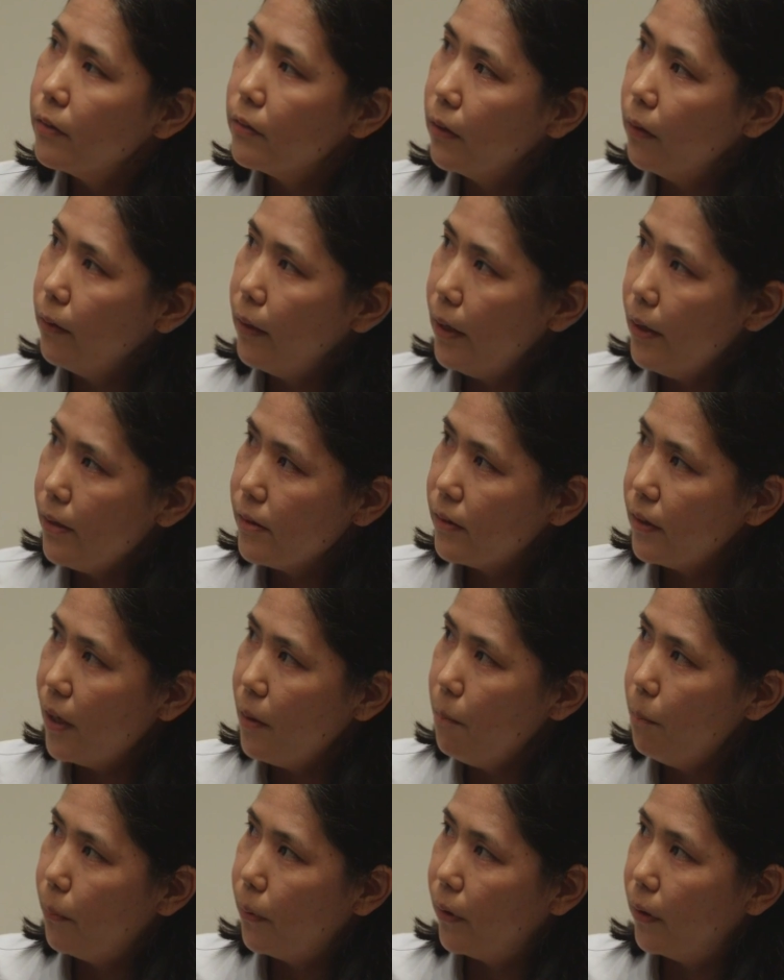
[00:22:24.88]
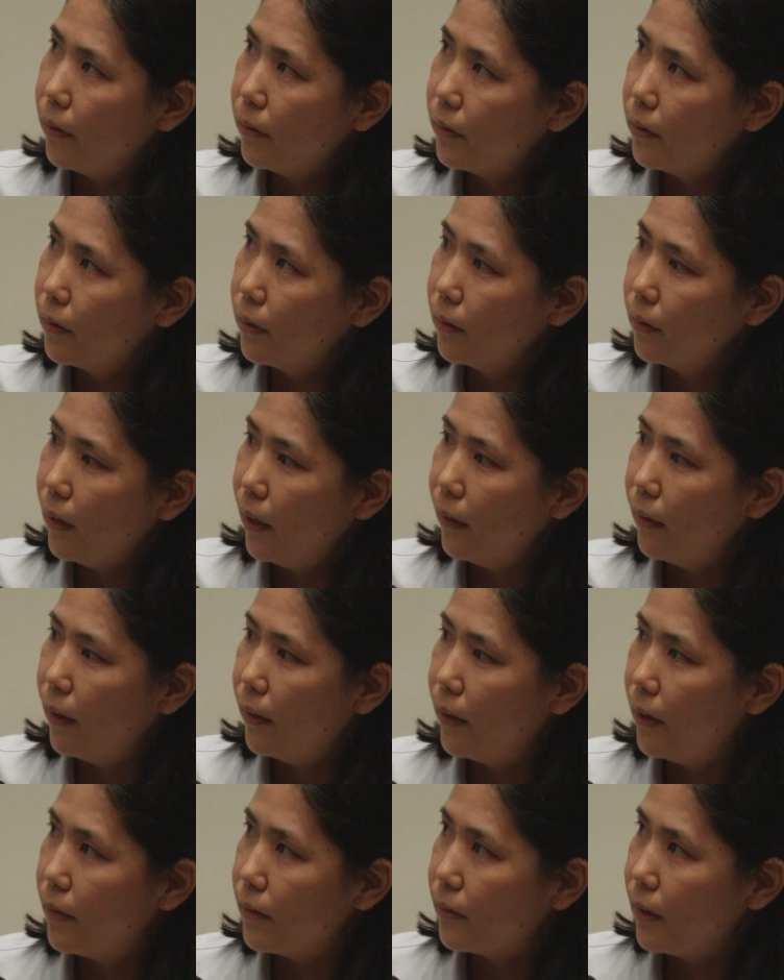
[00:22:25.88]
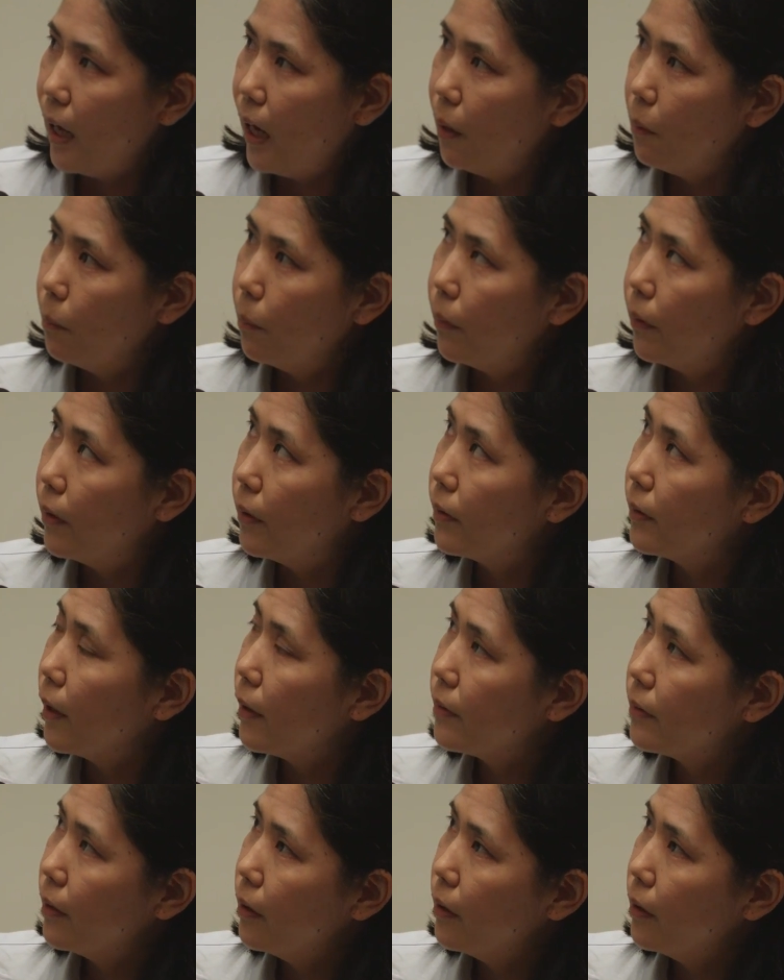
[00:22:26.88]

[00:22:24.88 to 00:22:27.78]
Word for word: So there is input, and then there's output.